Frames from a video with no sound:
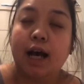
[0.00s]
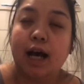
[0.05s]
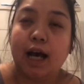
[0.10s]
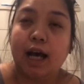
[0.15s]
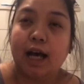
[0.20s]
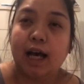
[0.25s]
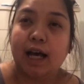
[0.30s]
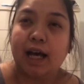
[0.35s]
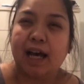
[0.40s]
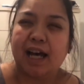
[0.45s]

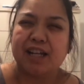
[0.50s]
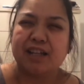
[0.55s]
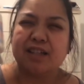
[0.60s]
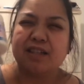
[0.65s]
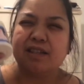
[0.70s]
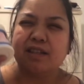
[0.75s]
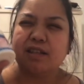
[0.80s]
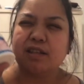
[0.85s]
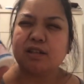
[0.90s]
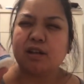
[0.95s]
uh, I
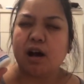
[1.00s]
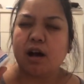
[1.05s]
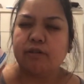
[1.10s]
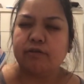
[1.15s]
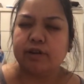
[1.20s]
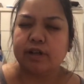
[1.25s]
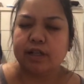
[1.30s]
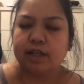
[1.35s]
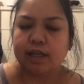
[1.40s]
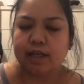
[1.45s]
just
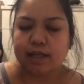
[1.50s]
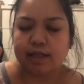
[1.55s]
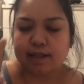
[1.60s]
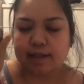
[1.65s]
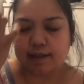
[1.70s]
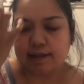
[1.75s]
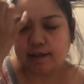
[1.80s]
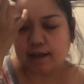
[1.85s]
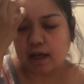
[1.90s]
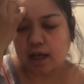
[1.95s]
discovered
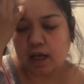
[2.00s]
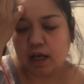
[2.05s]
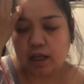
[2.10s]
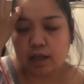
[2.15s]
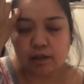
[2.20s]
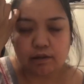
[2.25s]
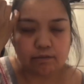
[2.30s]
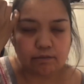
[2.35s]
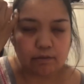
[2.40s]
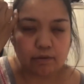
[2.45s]
this
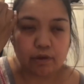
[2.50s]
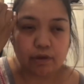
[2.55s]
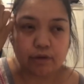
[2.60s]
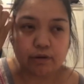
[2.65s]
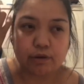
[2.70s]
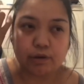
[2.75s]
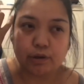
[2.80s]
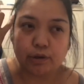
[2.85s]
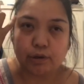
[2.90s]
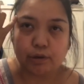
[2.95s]
um,
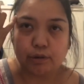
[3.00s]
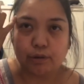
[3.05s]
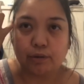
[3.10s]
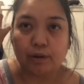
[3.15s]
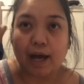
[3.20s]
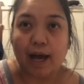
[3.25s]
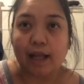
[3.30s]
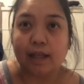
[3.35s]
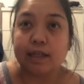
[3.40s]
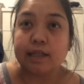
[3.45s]

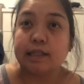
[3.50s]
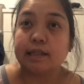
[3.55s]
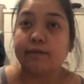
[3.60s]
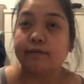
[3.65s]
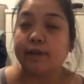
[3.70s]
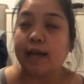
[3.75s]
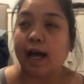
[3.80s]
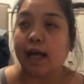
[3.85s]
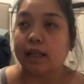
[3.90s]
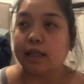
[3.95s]
through Alice
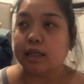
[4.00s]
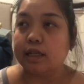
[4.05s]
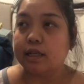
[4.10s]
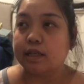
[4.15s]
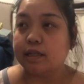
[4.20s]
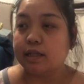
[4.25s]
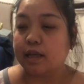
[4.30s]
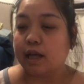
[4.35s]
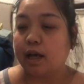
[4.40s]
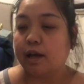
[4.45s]
of
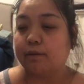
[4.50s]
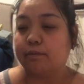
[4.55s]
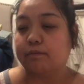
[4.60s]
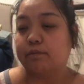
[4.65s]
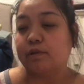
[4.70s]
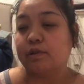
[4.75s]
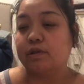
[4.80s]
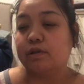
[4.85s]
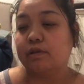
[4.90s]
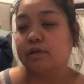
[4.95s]
Dallas.
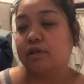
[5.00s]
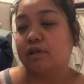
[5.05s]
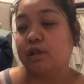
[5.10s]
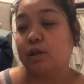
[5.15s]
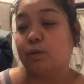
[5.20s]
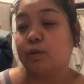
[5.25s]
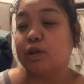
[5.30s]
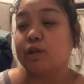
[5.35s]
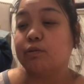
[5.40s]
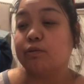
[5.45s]
Um,
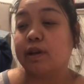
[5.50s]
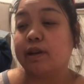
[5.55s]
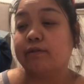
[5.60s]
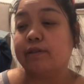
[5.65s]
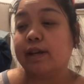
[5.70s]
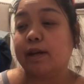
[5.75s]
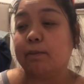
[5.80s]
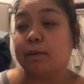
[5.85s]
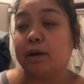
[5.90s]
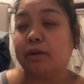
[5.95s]
she was
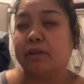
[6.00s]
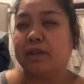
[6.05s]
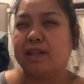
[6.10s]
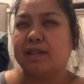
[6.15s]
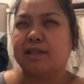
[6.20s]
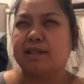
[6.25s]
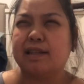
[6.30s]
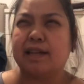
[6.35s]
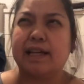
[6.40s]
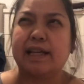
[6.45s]
raving about
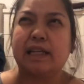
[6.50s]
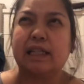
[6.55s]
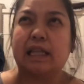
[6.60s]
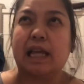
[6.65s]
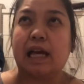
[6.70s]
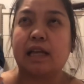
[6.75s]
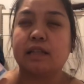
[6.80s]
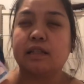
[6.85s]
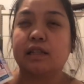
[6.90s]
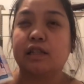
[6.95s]
this like
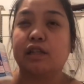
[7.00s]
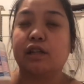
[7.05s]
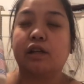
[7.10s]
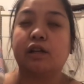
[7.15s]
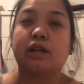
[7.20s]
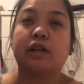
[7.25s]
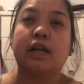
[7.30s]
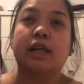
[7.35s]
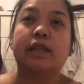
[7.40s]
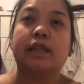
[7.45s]
last
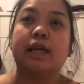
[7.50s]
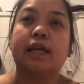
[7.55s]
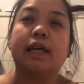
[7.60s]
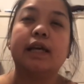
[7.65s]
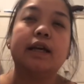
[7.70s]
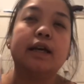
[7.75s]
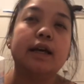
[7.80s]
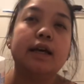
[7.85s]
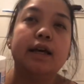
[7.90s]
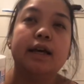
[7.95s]
year, I
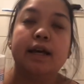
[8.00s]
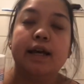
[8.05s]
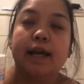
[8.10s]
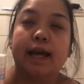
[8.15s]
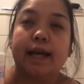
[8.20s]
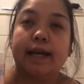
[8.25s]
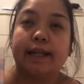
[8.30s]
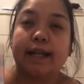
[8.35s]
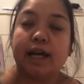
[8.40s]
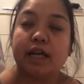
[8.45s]
think.
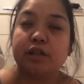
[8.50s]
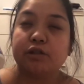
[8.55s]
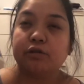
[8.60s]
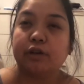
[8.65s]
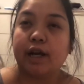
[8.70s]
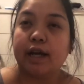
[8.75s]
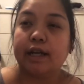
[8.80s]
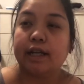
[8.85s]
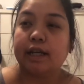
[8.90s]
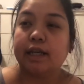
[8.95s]
And I
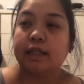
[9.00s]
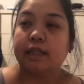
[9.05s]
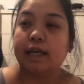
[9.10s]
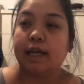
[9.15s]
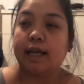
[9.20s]
tried it